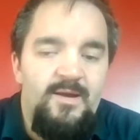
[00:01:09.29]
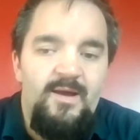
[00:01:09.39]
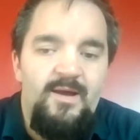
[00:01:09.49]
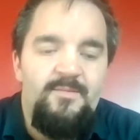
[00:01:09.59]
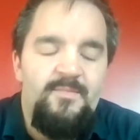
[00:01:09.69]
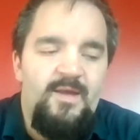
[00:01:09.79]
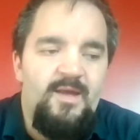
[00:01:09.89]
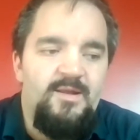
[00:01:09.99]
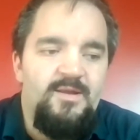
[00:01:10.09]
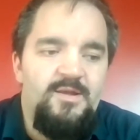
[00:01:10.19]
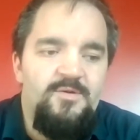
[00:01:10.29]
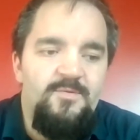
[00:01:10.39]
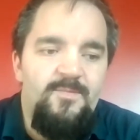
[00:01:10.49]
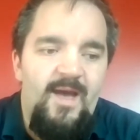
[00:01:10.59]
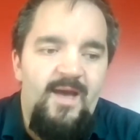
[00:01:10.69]
And
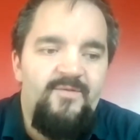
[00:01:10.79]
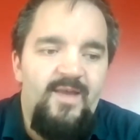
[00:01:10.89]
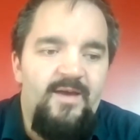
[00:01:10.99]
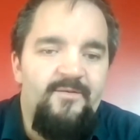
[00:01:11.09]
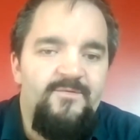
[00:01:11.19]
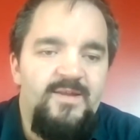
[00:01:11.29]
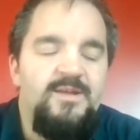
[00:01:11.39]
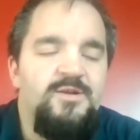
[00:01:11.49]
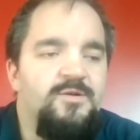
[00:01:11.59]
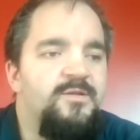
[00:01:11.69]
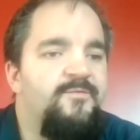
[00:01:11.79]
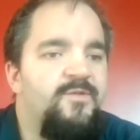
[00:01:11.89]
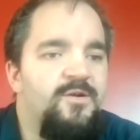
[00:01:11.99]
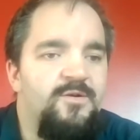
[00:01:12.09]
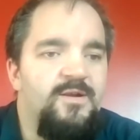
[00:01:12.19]
you have to have teachers if
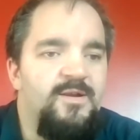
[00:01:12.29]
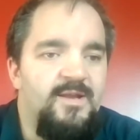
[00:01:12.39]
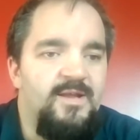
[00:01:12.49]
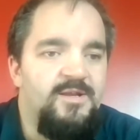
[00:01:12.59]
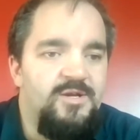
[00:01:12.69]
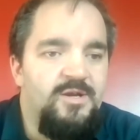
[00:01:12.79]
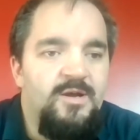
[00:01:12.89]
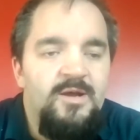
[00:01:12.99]
you're going to teach.